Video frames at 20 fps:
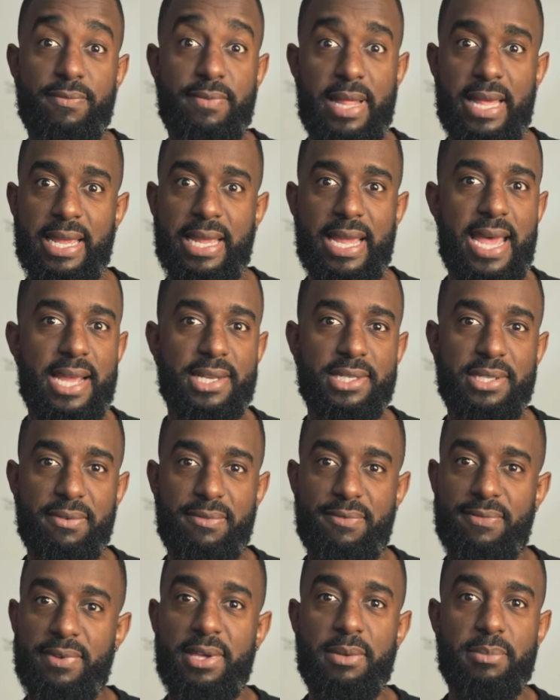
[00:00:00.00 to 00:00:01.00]
like i actually
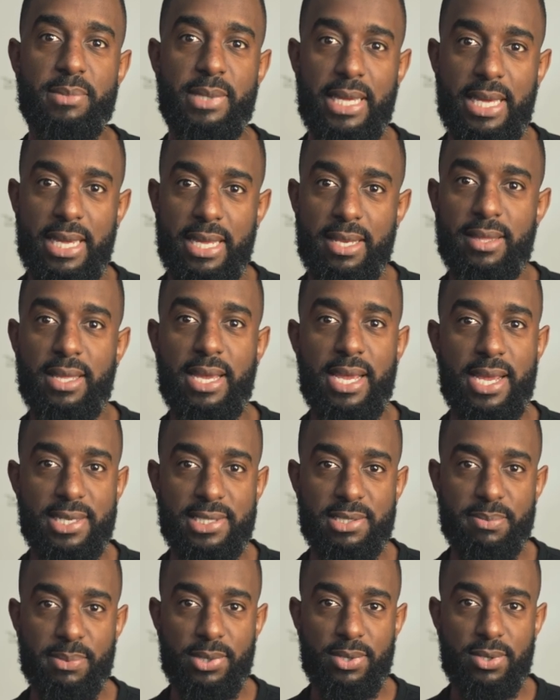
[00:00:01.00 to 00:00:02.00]
filmed in the
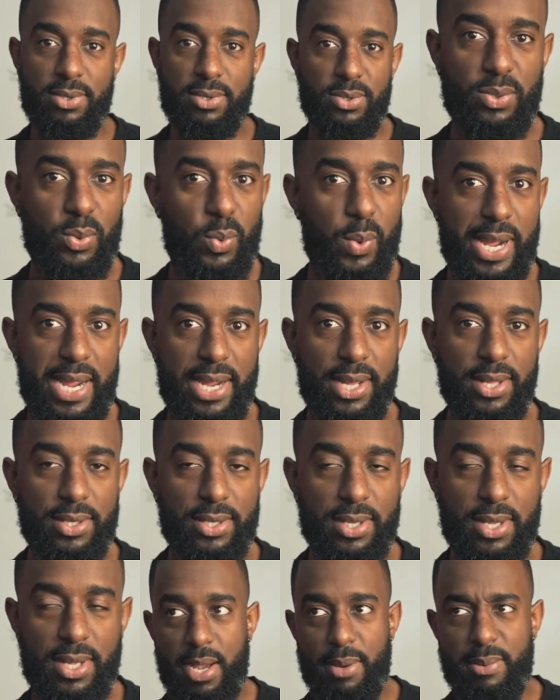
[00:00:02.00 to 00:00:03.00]
hospital
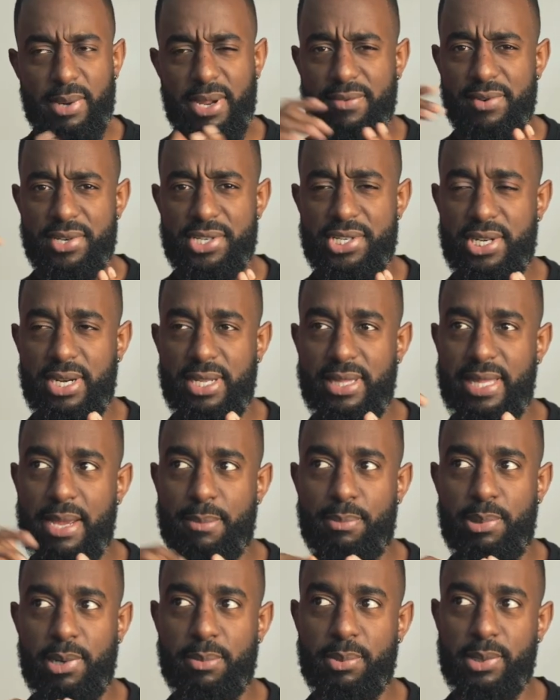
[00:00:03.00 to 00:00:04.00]
wild i've never shared
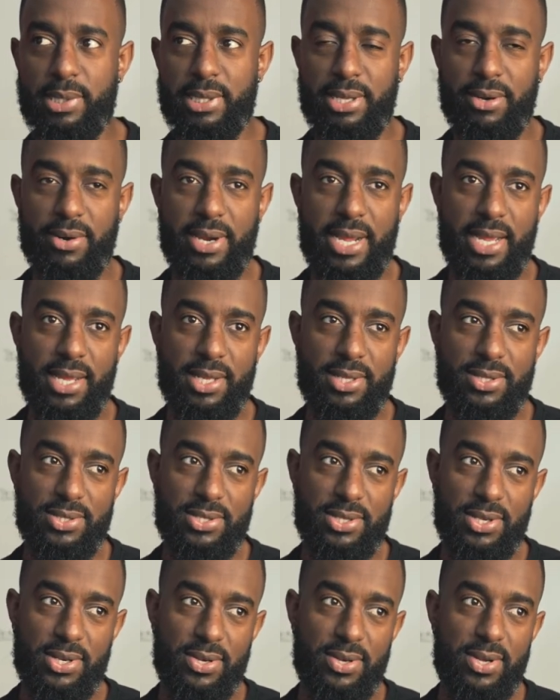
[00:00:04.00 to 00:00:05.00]
that publicly right and
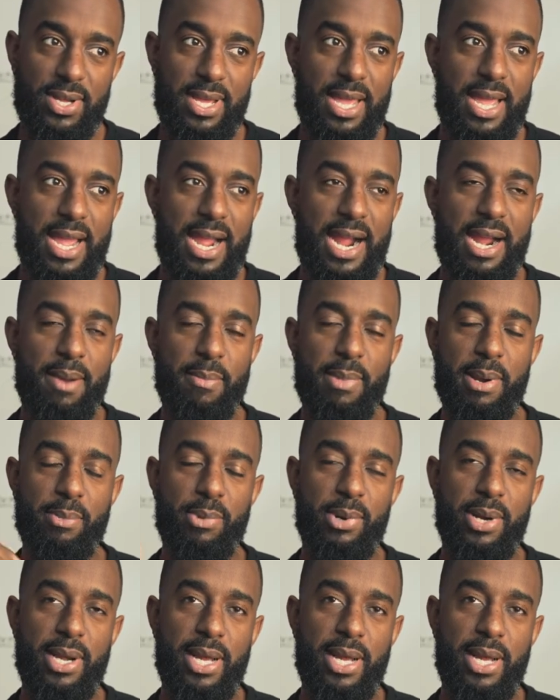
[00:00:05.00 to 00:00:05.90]
so I remember